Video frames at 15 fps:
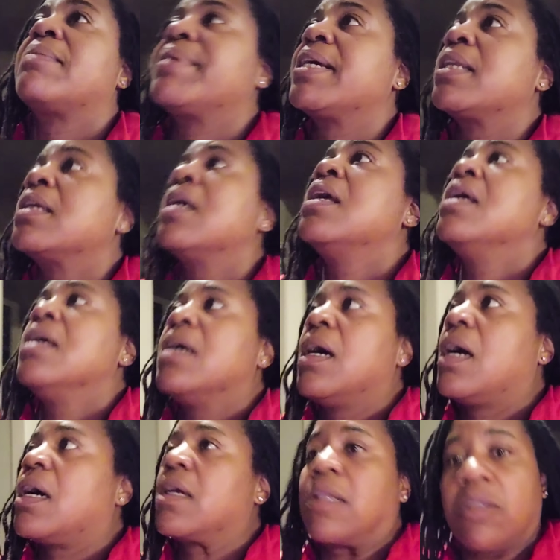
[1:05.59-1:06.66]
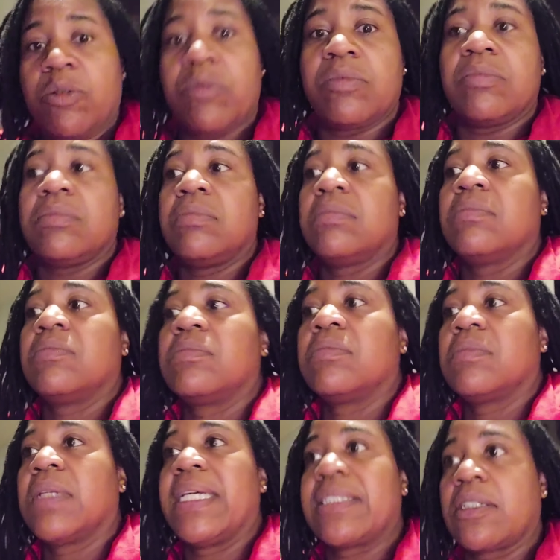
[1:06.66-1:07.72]
I mean, gluten,
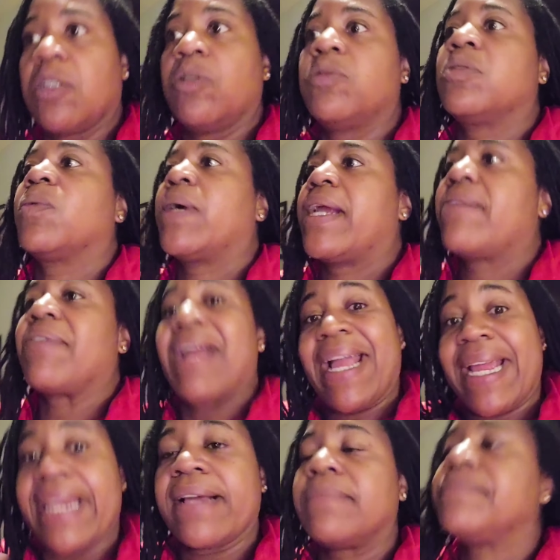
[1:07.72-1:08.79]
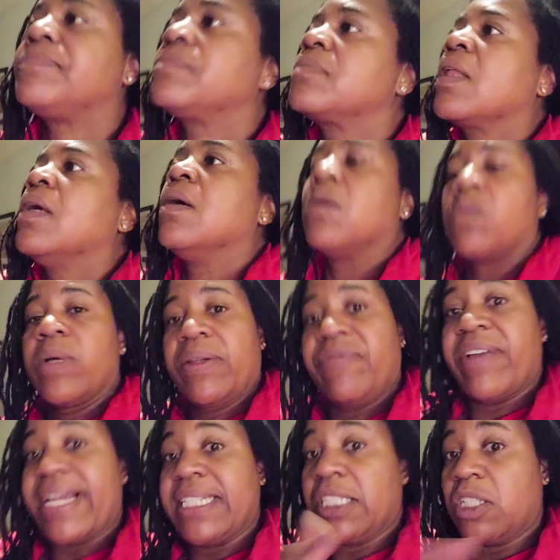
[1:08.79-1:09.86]
less gluten or whatever. Ate it
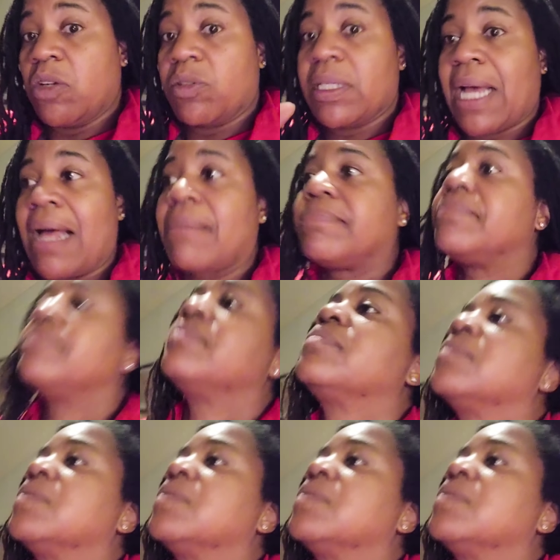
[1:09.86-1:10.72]
with veggies on top.